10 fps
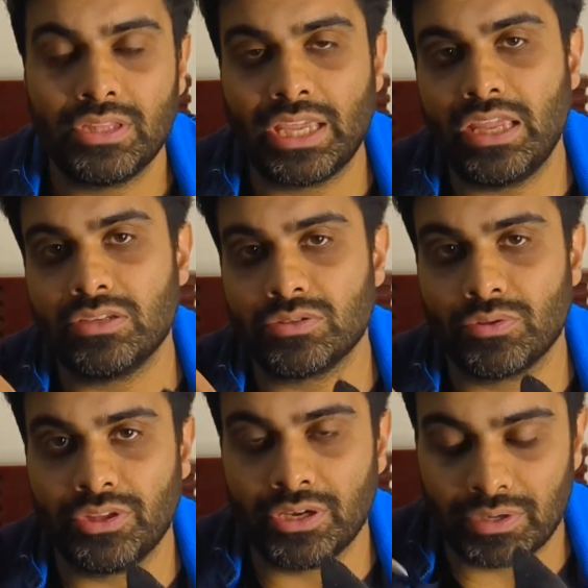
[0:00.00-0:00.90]
The gate
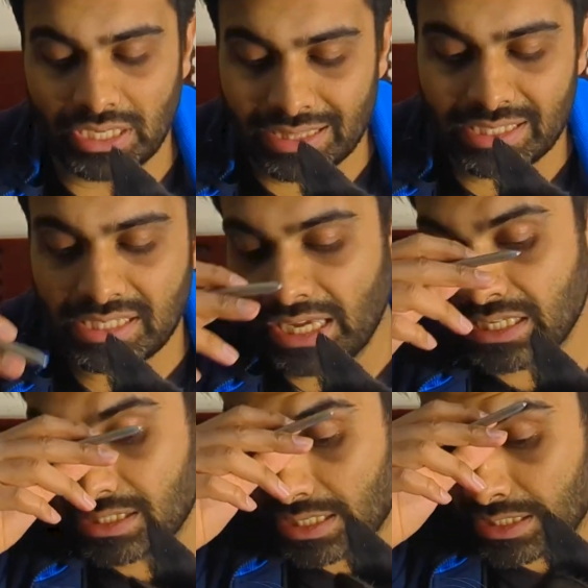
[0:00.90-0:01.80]
control theory in this
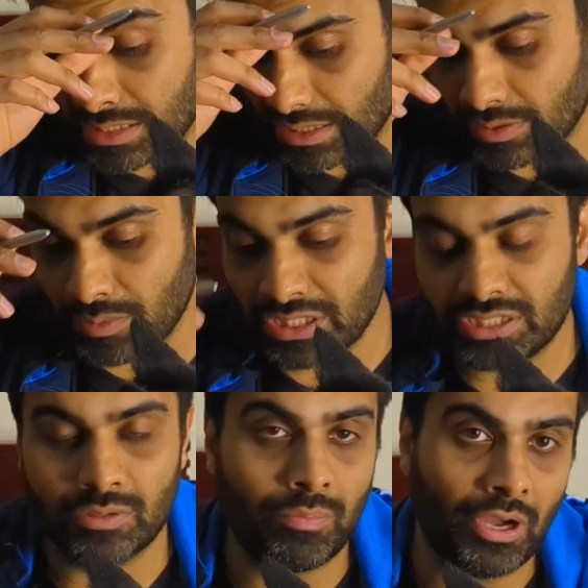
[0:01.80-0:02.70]
case is
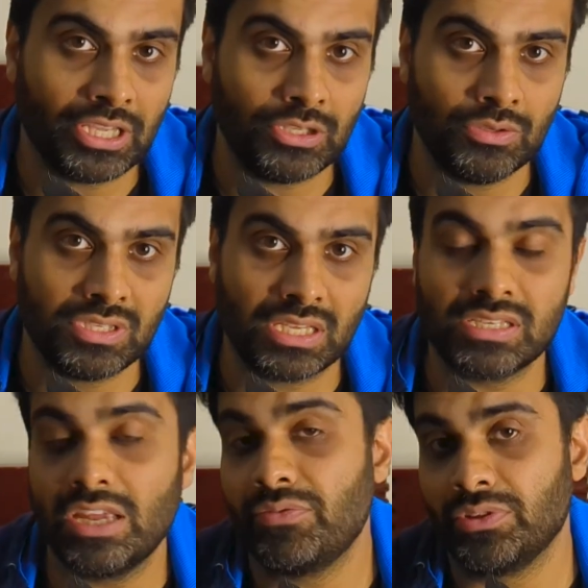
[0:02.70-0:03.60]
administered by using,
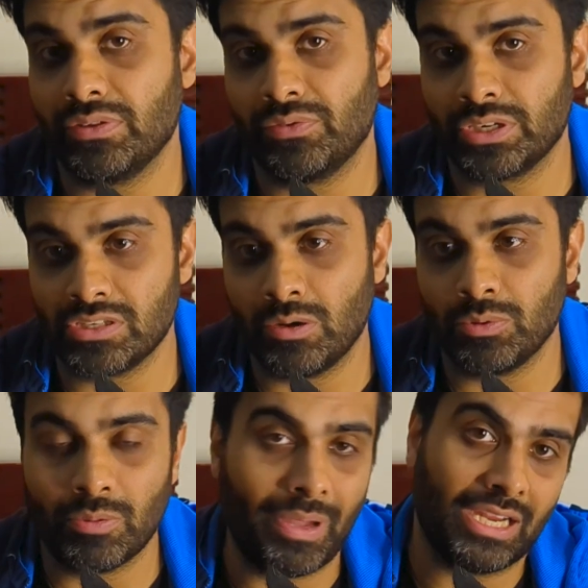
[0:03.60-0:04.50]
say for
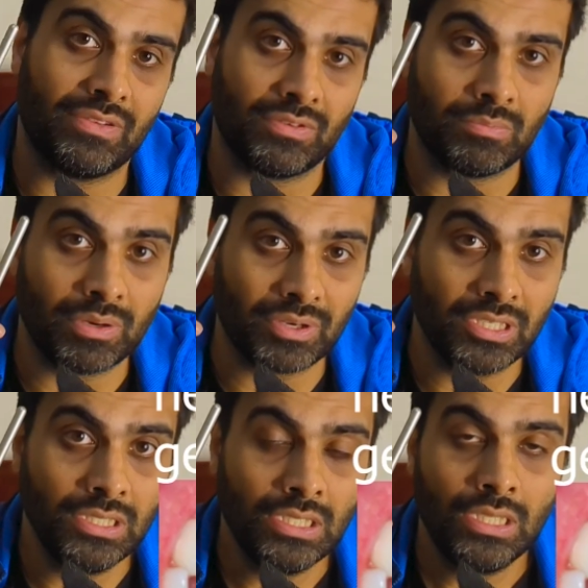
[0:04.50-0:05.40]
example, the back of a mirror
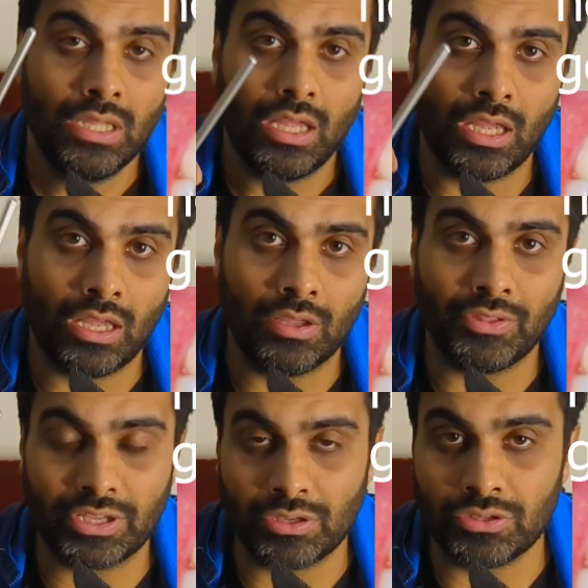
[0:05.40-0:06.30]

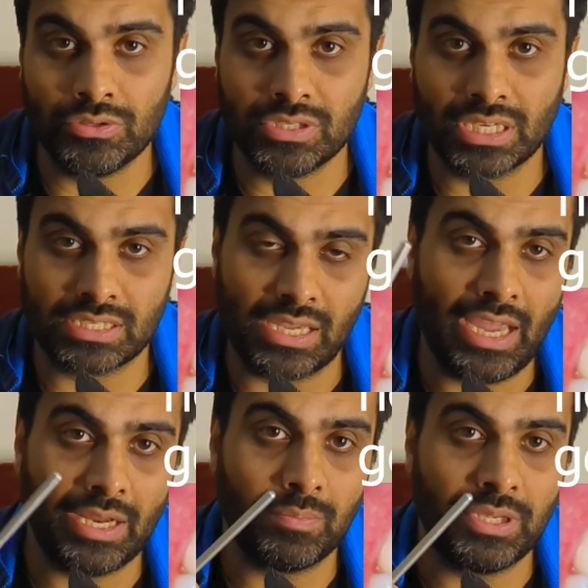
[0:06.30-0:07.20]
that you're using as a
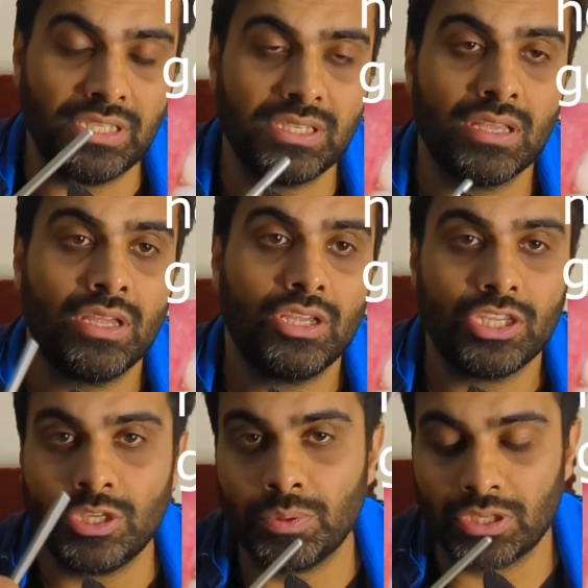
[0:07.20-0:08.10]
handpiece.
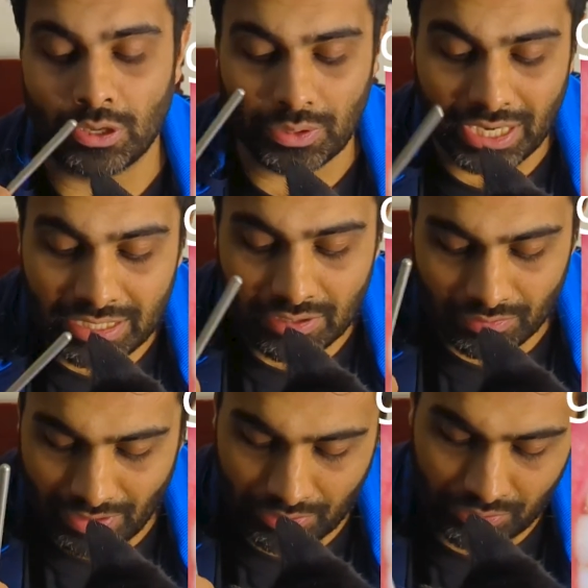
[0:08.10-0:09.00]
You would go in and
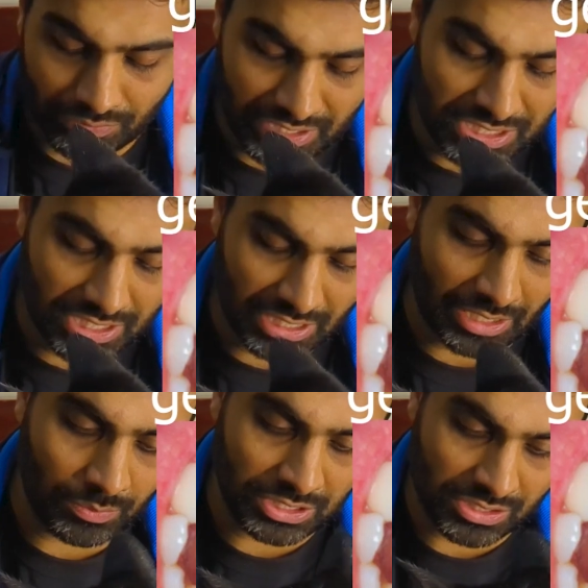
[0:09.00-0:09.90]
around the region.
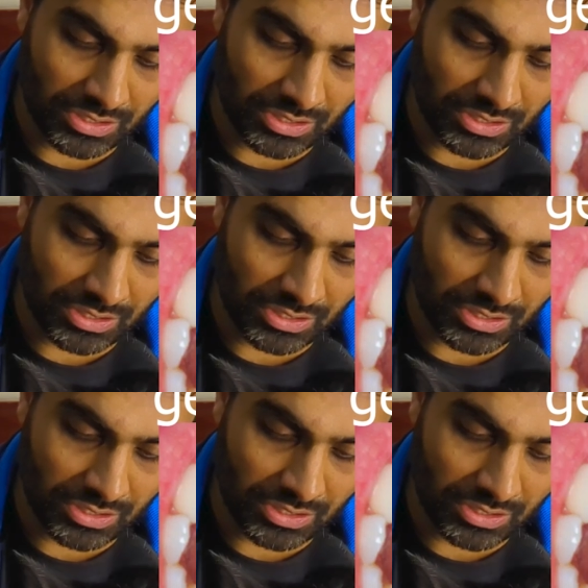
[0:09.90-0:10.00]
Again,